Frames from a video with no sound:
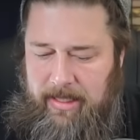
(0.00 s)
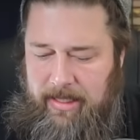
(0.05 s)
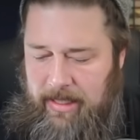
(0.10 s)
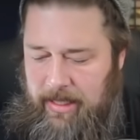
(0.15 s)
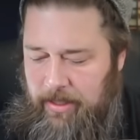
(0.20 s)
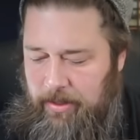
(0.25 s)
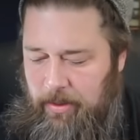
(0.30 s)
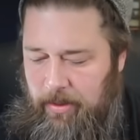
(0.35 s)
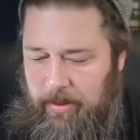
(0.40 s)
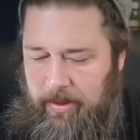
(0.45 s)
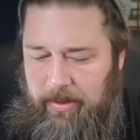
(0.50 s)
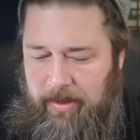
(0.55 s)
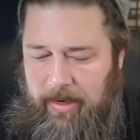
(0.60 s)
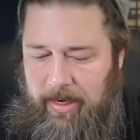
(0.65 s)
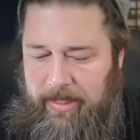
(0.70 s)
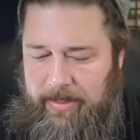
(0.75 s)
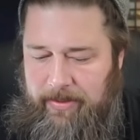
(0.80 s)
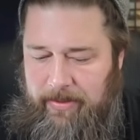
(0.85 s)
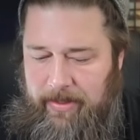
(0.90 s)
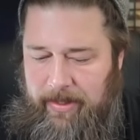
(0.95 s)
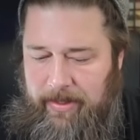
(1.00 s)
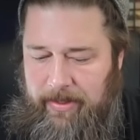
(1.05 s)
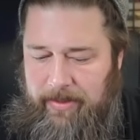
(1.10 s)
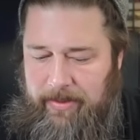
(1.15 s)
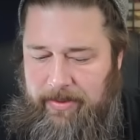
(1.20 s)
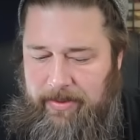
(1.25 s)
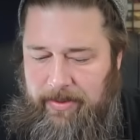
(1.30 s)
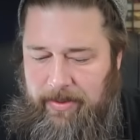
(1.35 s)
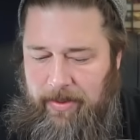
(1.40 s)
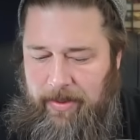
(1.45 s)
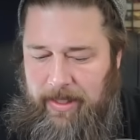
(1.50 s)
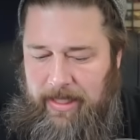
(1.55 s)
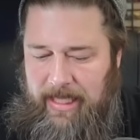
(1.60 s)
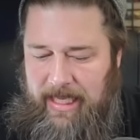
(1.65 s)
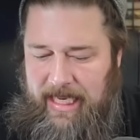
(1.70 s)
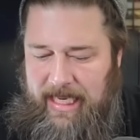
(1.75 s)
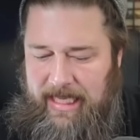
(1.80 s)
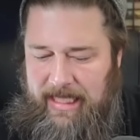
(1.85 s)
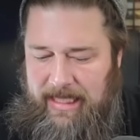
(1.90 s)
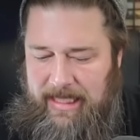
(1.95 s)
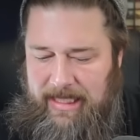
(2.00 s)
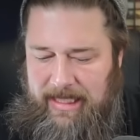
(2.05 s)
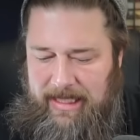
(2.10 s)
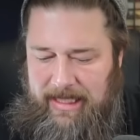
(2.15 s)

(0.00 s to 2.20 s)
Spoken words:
Concordant Crossroads or like